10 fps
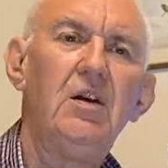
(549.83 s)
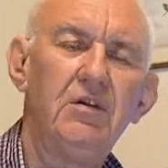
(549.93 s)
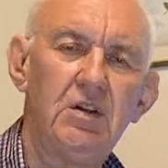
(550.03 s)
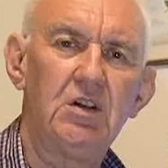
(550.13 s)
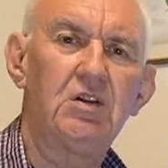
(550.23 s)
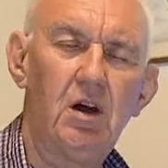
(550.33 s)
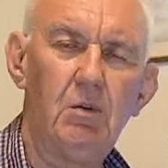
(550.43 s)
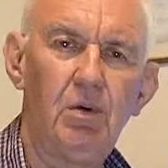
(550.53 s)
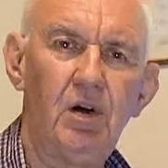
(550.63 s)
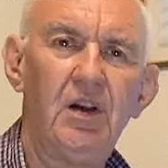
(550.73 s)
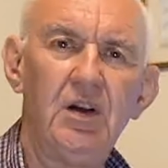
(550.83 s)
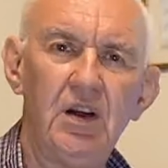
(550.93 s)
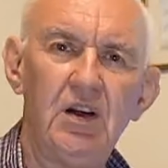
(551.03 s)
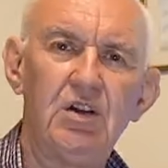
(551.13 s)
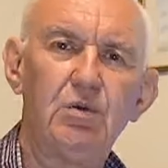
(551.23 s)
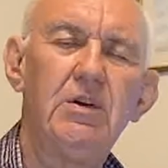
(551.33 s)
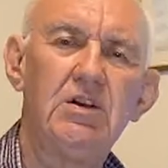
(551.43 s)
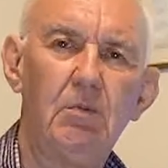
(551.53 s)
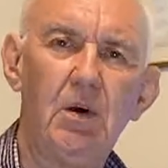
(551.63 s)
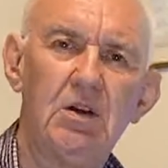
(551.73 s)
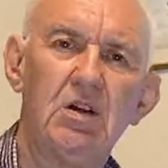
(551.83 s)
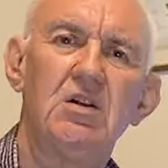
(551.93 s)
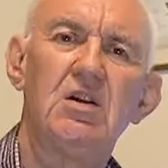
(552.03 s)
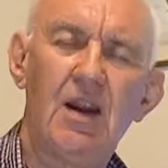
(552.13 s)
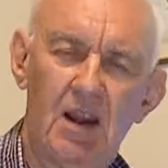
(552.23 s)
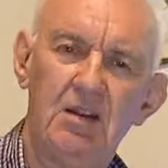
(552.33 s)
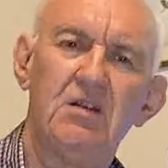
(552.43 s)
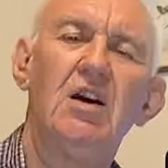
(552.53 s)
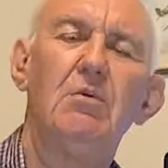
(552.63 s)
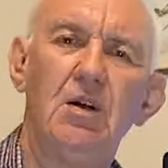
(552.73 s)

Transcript: This example is 20 meters and 10